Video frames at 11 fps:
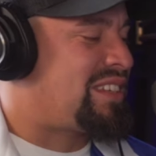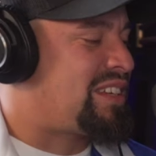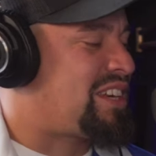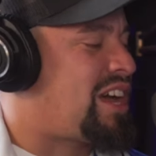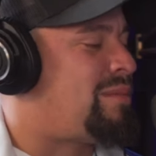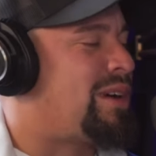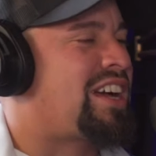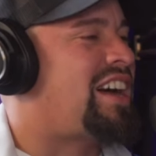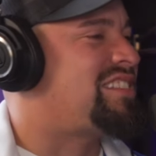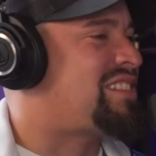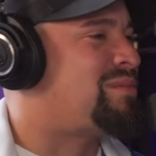come
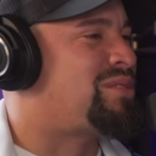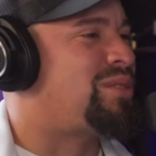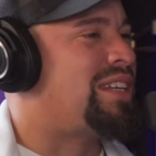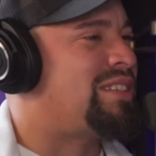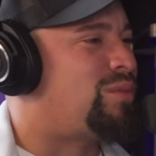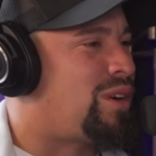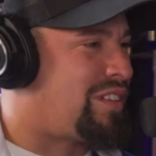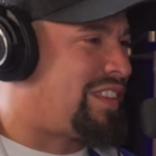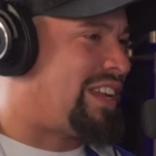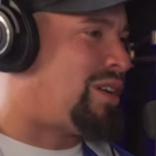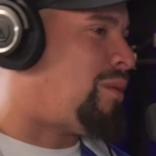accustomed to it where
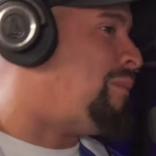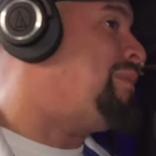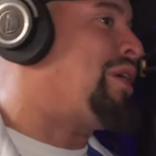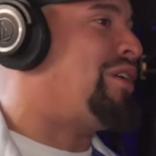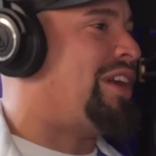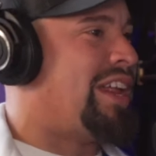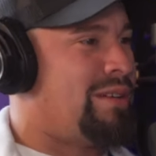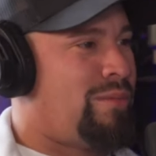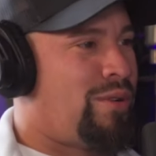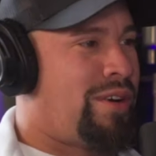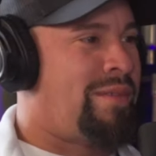they don't burn
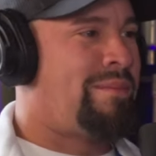anymore.